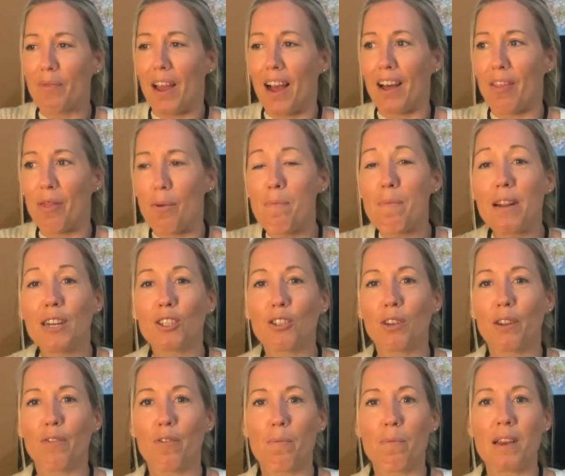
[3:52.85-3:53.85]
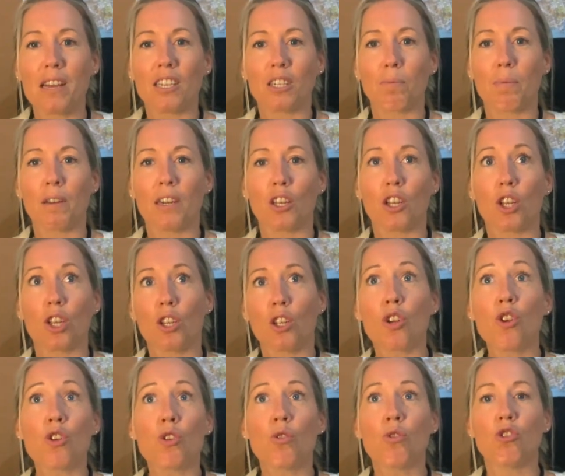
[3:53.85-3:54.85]
And the military for me has been a
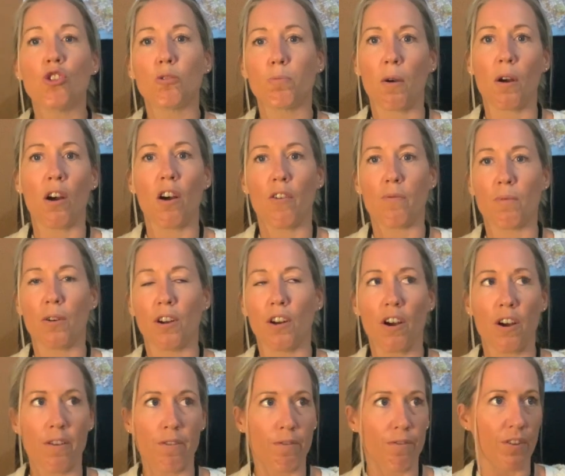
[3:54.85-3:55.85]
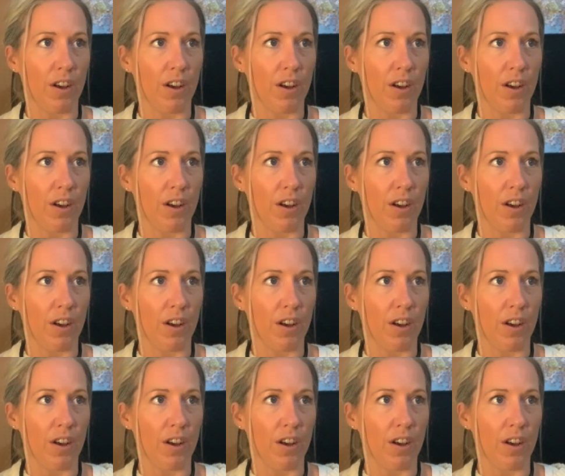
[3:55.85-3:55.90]
huge part of my life.